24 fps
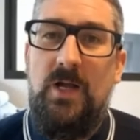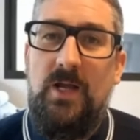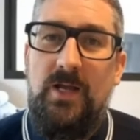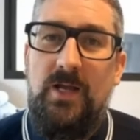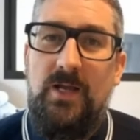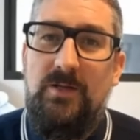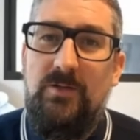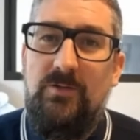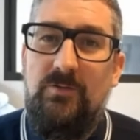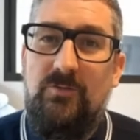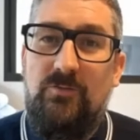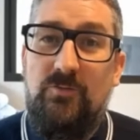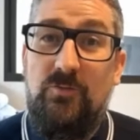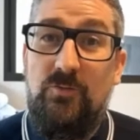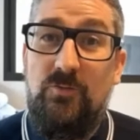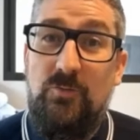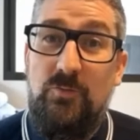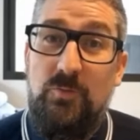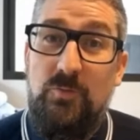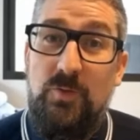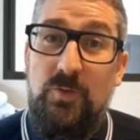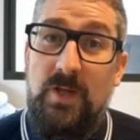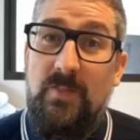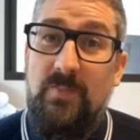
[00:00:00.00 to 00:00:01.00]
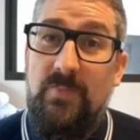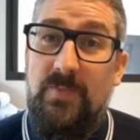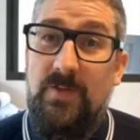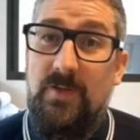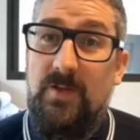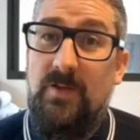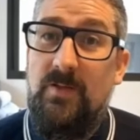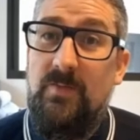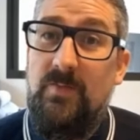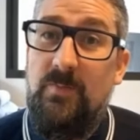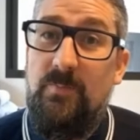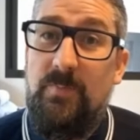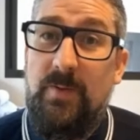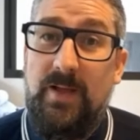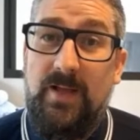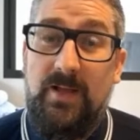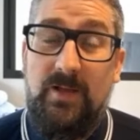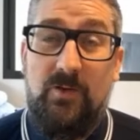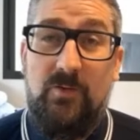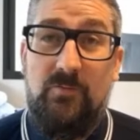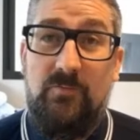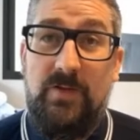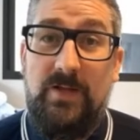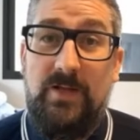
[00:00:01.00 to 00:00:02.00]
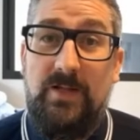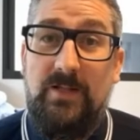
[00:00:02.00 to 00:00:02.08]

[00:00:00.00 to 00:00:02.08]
to the Bank of